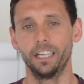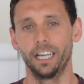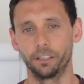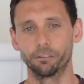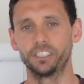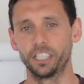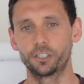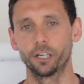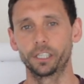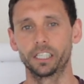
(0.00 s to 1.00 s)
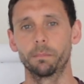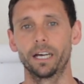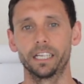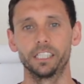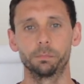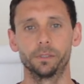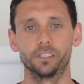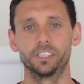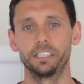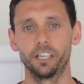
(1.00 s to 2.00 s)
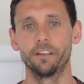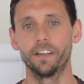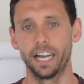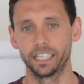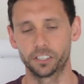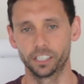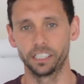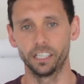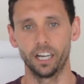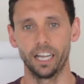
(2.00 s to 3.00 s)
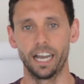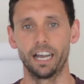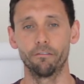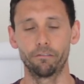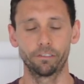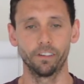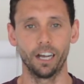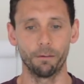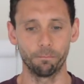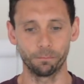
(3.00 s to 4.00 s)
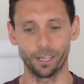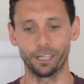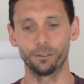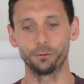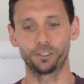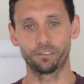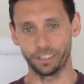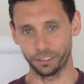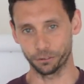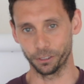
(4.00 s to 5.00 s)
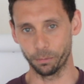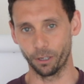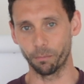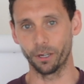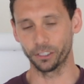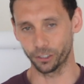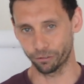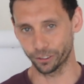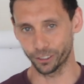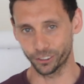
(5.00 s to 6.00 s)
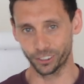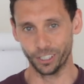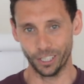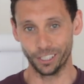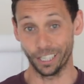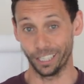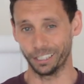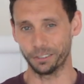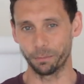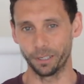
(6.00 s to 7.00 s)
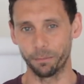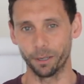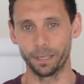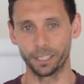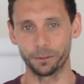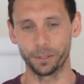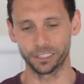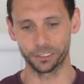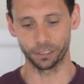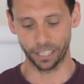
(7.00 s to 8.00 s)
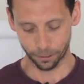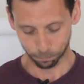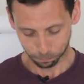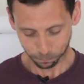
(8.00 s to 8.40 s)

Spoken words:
And the reason they're joking about it is because they know that actually I have a loose sphincter at the bottom of my esophagus, getting into a bit of my medical history here.